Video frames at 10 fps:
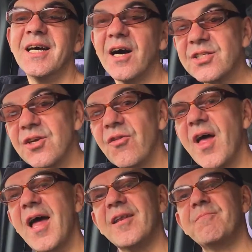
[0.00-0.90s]
Until
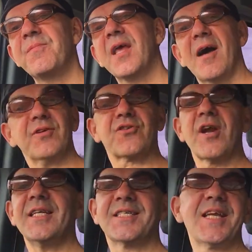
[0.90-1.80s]
then, have a
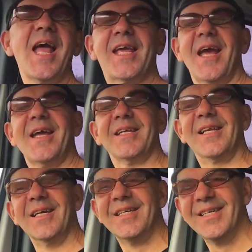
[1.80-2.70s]
great decade.
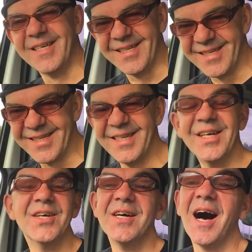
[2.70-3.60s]

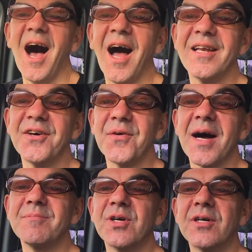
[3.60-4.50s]
I know
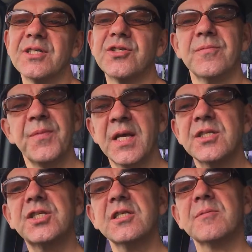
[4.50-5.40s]
I'm going to.
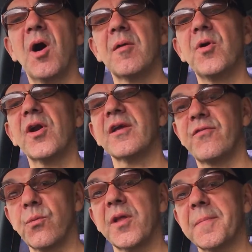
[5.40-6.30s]
See you tomorrow morning
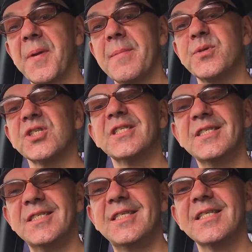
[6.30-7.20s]
for what the papers
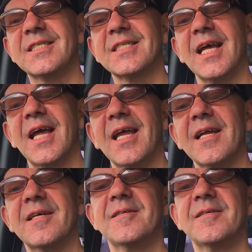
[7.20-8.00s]
did say.